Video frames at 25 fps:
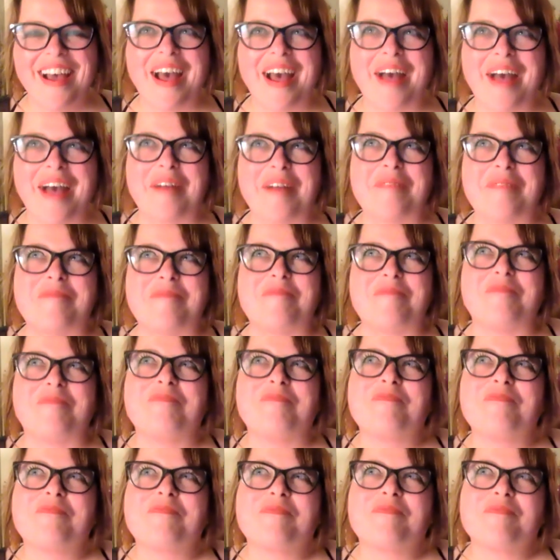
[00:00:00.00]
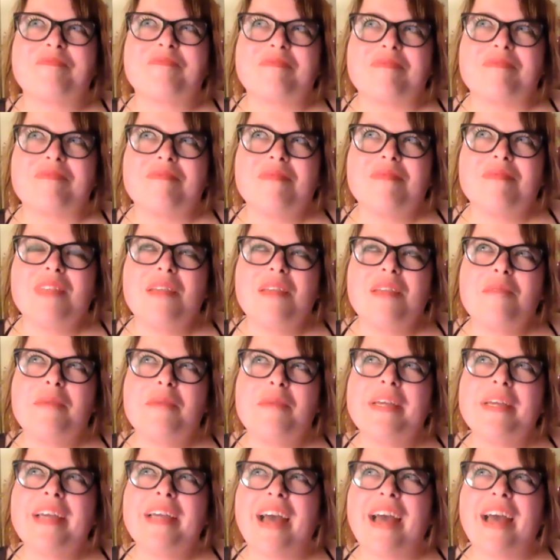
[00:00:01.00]
but
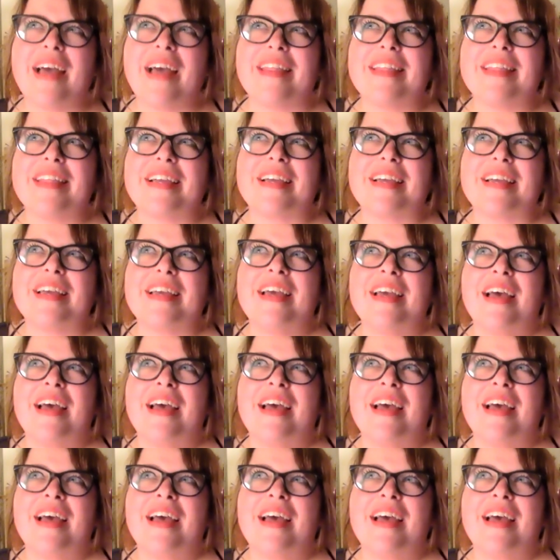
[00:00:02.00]
yeah, I think,